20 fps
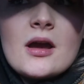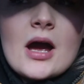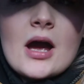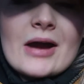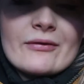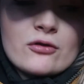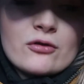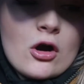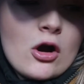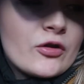
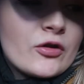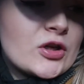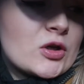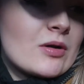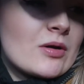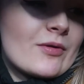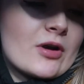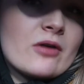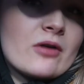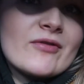I've got all the
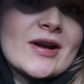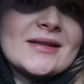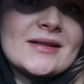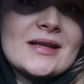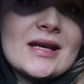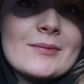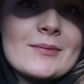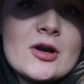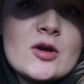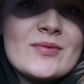equipment
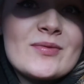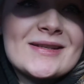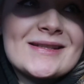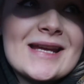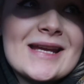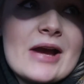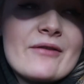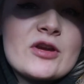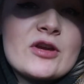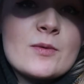already. I'm hoping
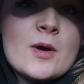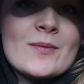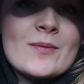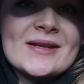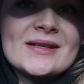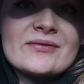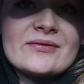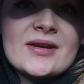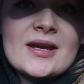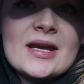to get a few more
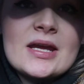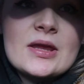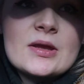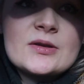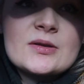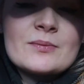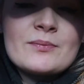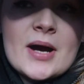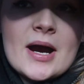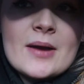bits of kit
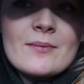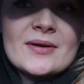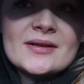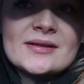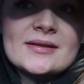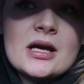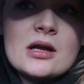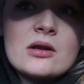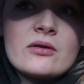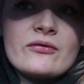either to buy
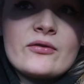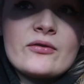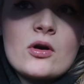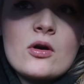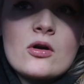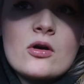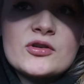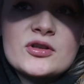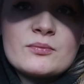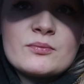myself
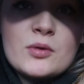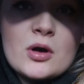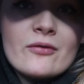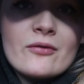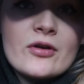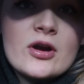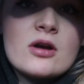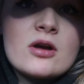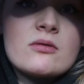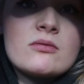or to
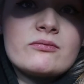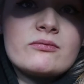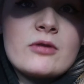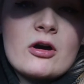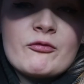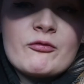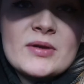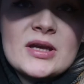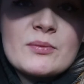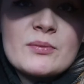borrow
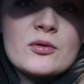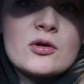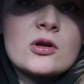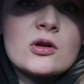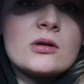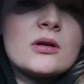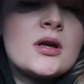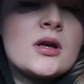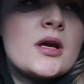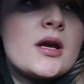off
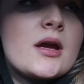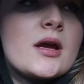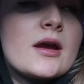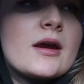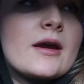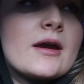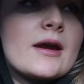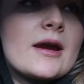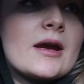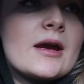people.
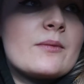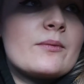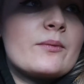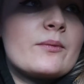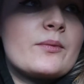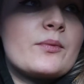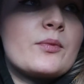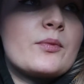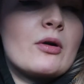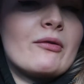
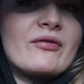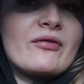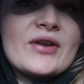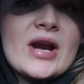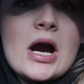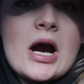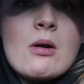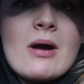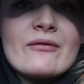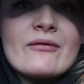But for
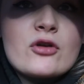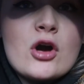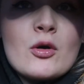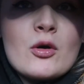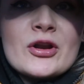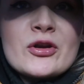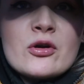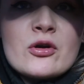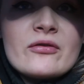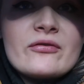now, I've
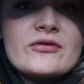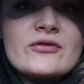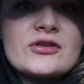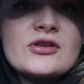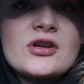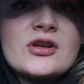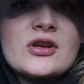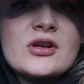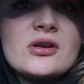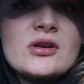got enough
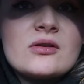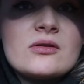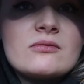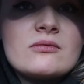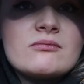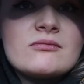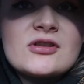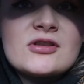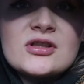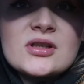to
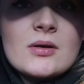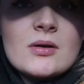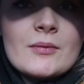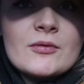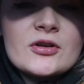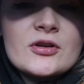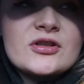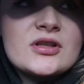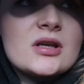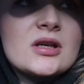do what
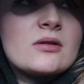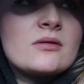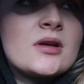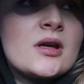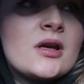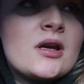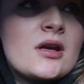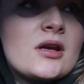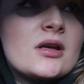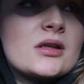I'm going to do.
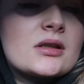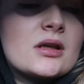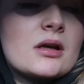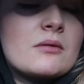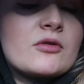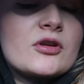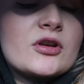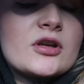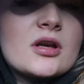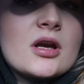So
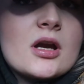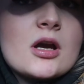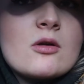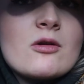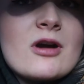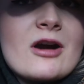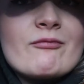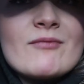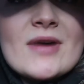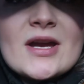I'm going to
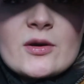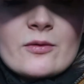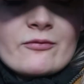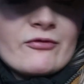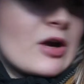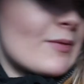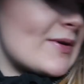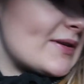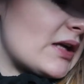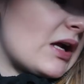go,
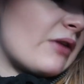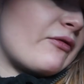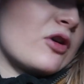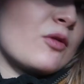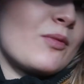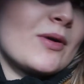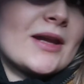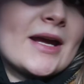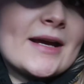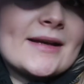wrote myself
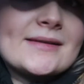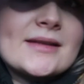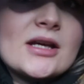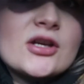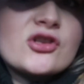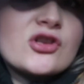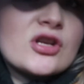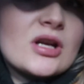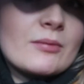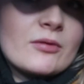up a leg
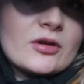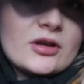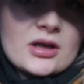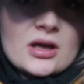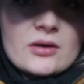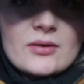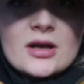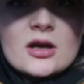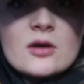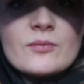session. I'm going to
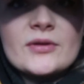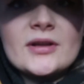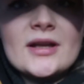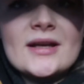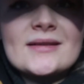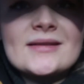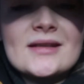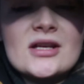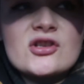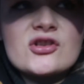go hit up the
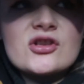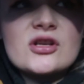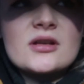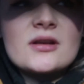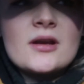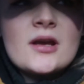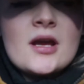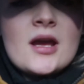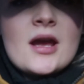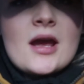leg session.